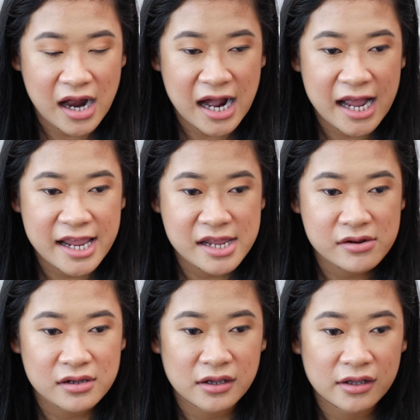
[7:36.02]

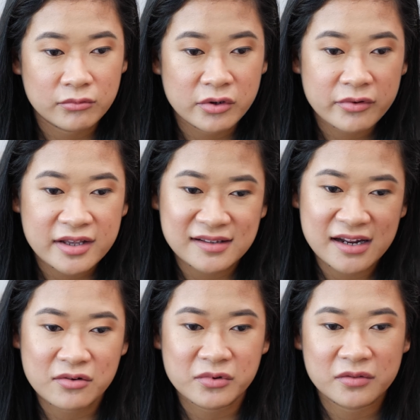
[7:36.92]
I what
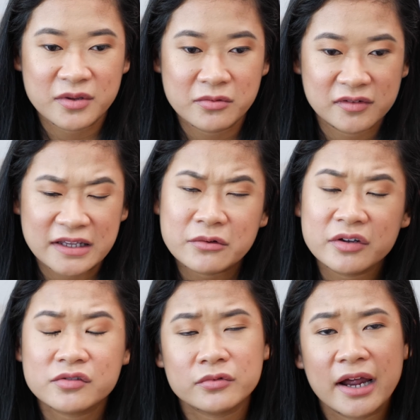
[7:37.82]
resonated with me was he
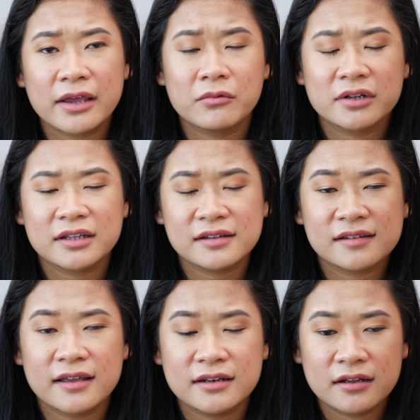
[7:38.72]
was right when he
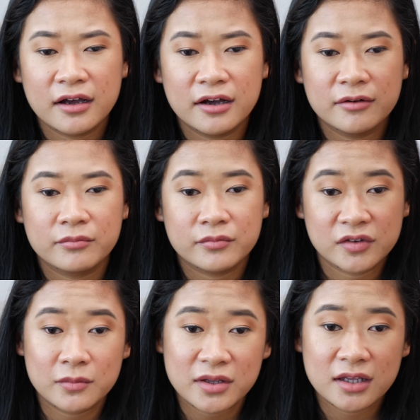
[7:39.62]
said um,
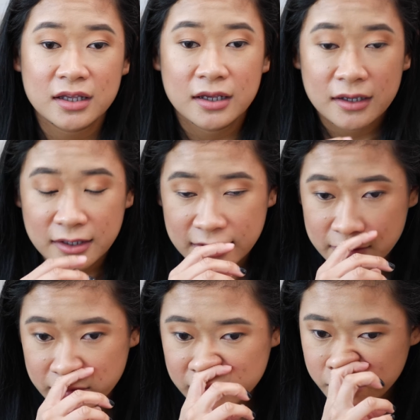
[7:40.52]
to me,
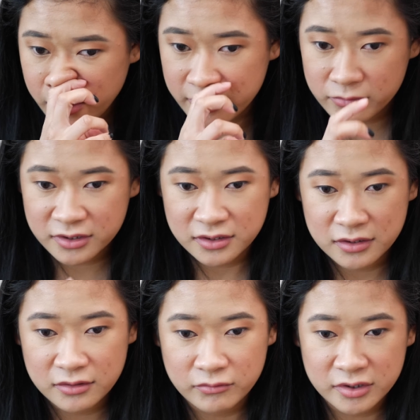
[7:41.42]
he was right
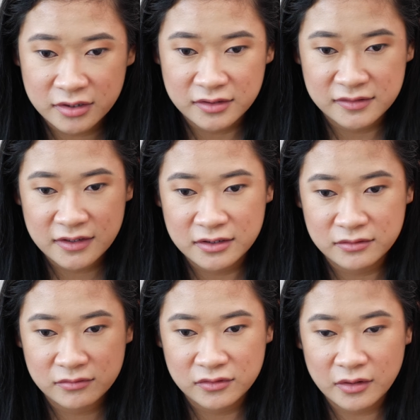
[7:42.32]
when when he
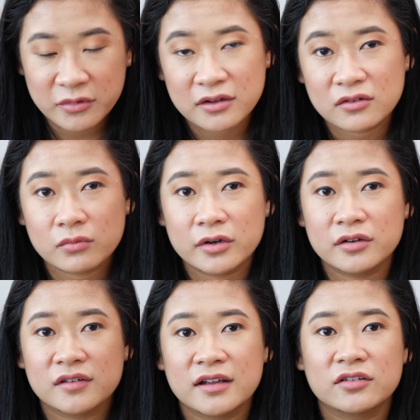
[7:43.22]
said some of these
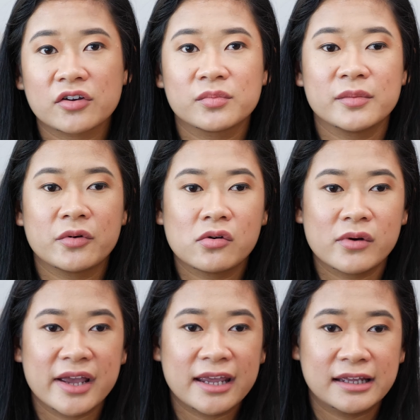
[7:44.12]
words they turn people
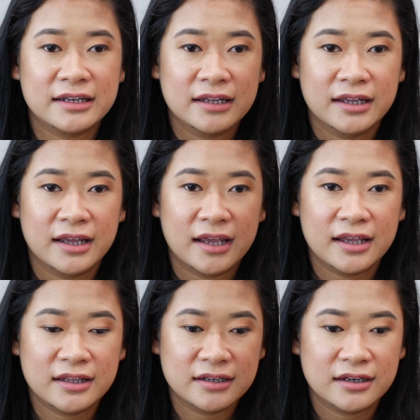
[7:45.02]
away and
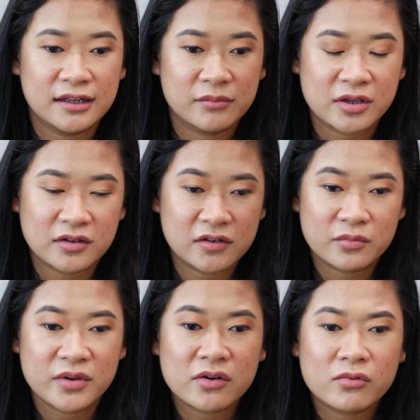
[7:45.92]
and because
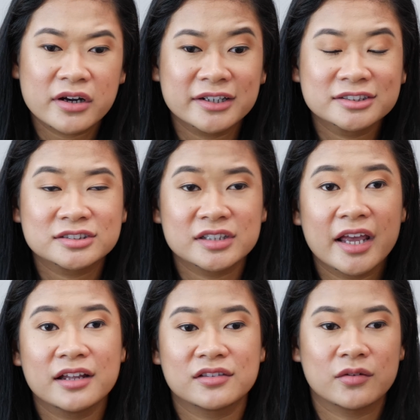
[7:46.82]
they're big words
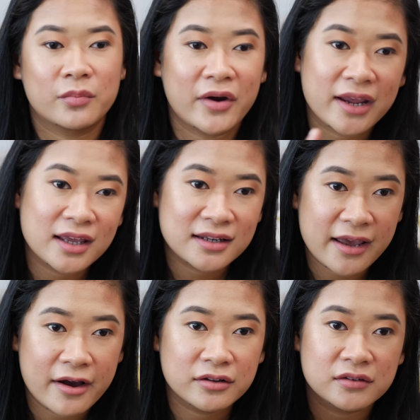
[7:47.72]
and to break it
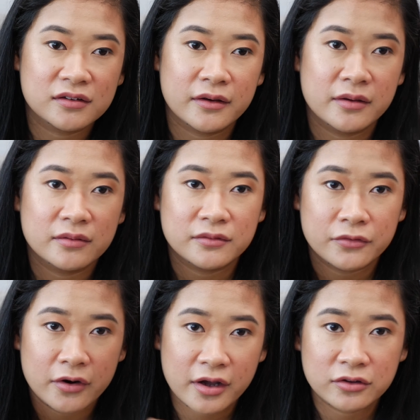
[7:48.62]
down to
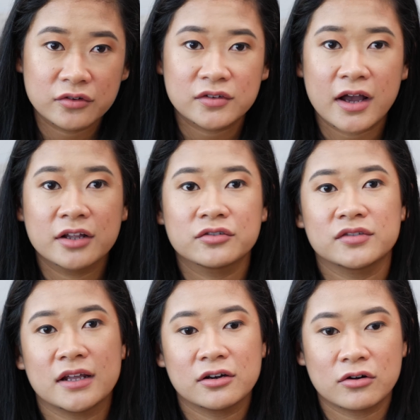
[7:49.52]
for others to
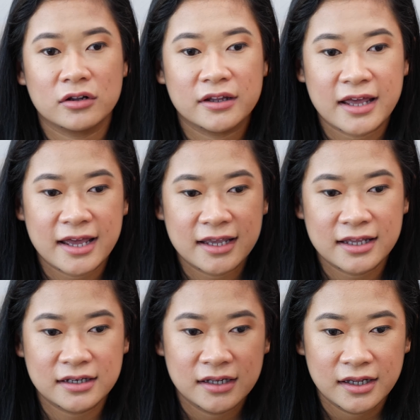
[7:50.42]
understand and all of that
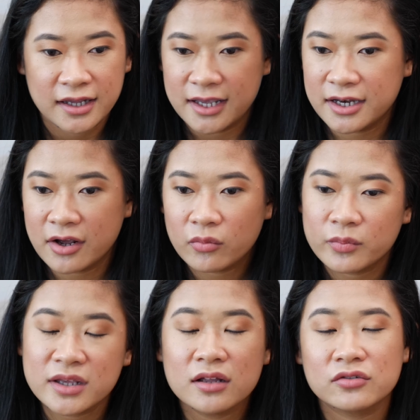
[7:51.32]
and it helped
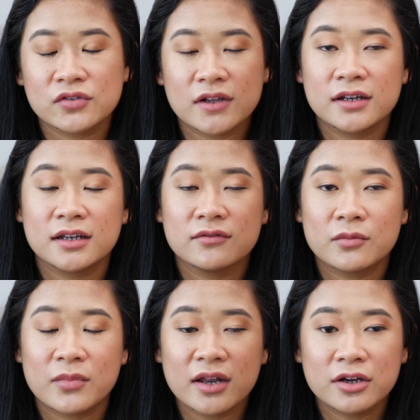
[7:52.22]
me understand it
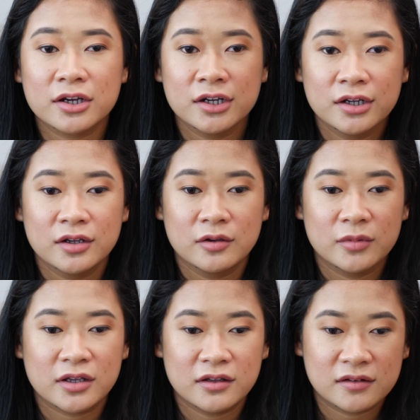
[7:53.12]
even better
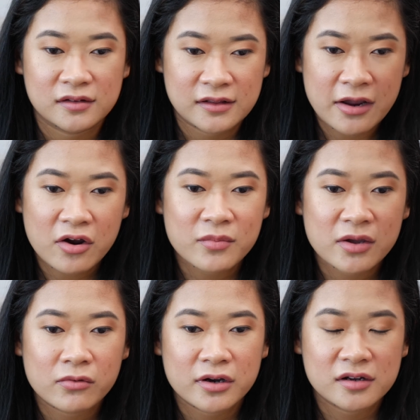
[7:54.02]
because they are
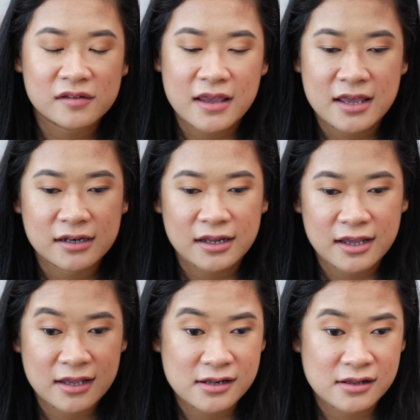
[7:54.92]
big words and
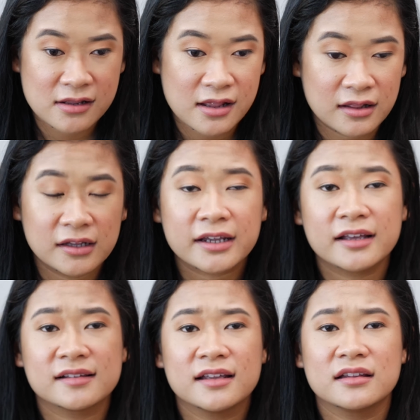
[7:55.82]
and like
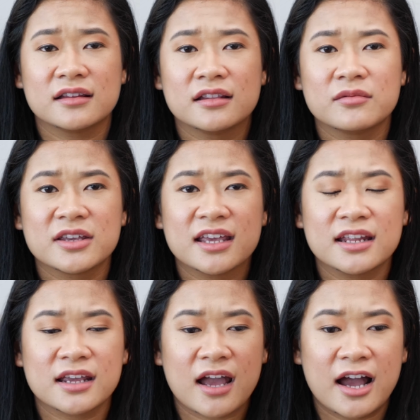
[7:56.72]
I said in the
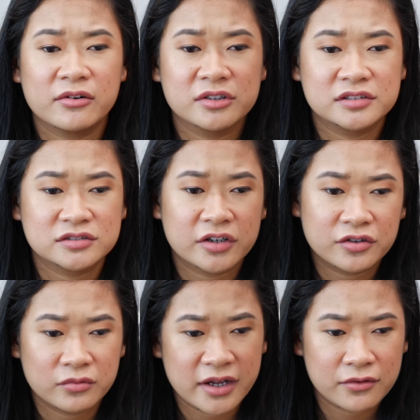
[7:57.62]
beginning I was
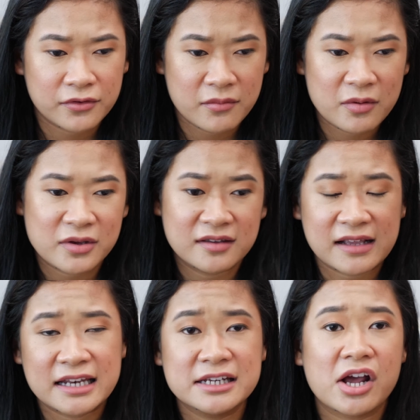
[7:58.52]
turned away from it because
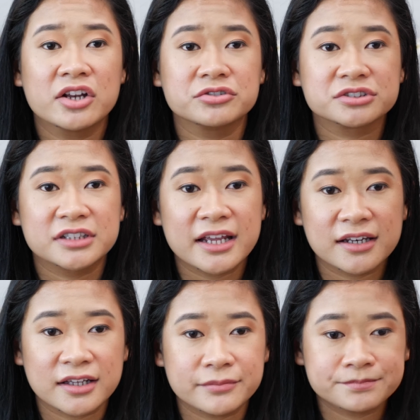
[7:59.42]
I didn't
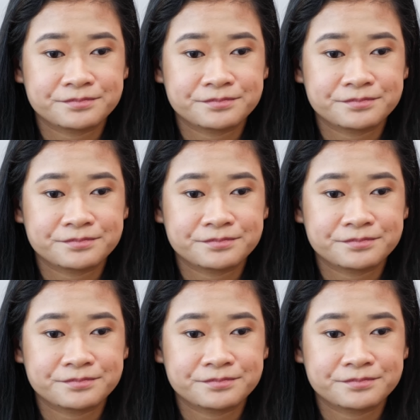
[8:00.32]
understand it